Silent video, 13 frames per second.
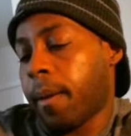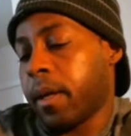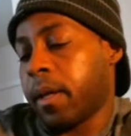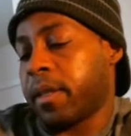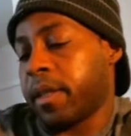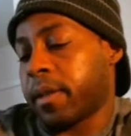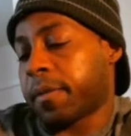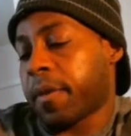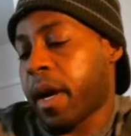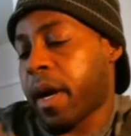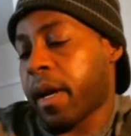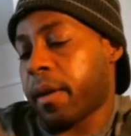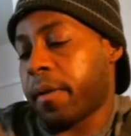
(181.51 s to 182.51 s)

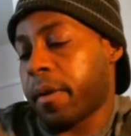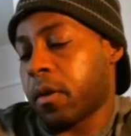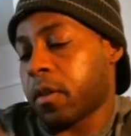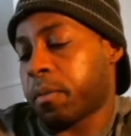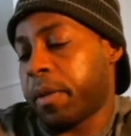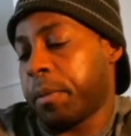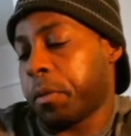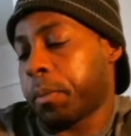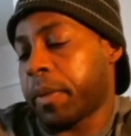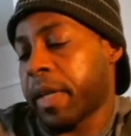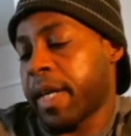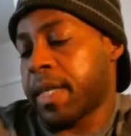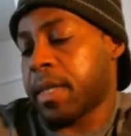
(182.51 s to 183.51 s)
Identify those people,
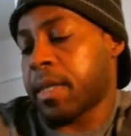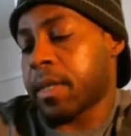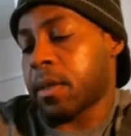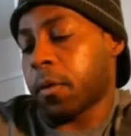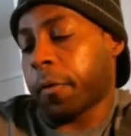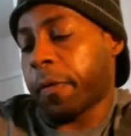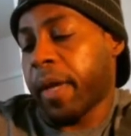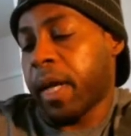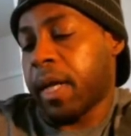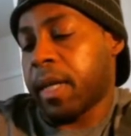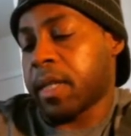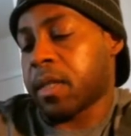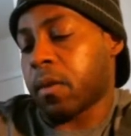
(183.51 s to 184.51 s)
places, or
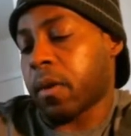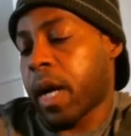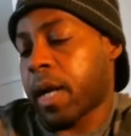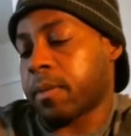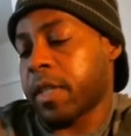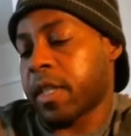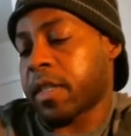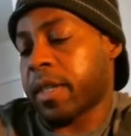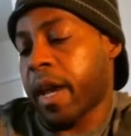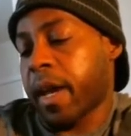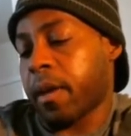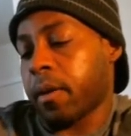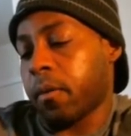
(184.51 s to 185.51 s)
things or objects
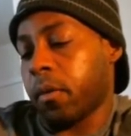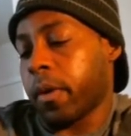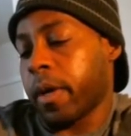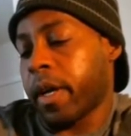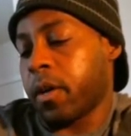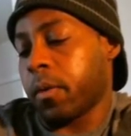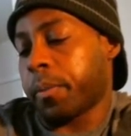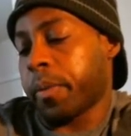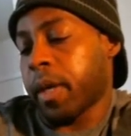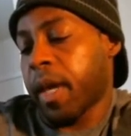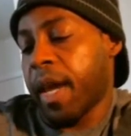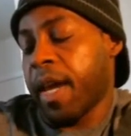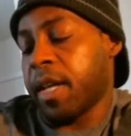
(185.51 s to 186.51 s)
that will help
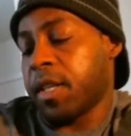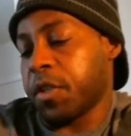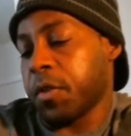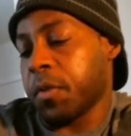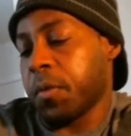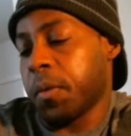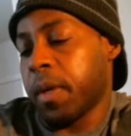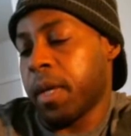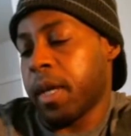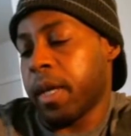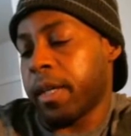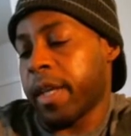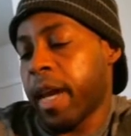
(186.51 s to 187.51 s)
aid you,
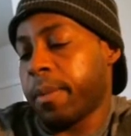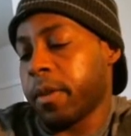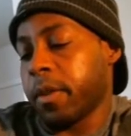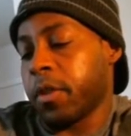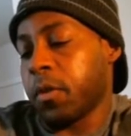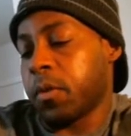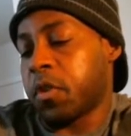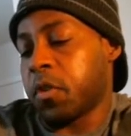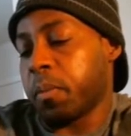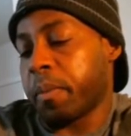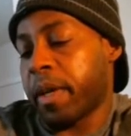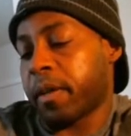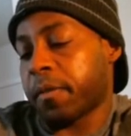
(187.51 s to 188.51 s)
enable you to
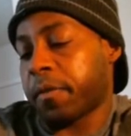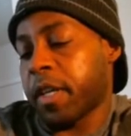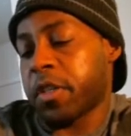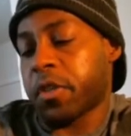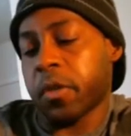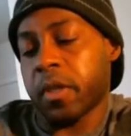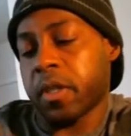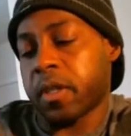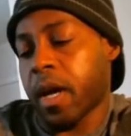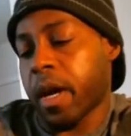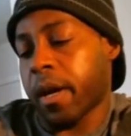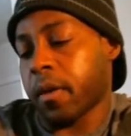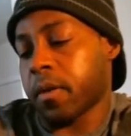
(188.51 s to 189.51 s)
manifest your
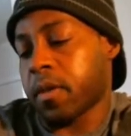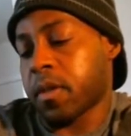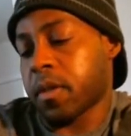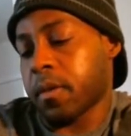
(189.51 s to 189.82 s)
desires.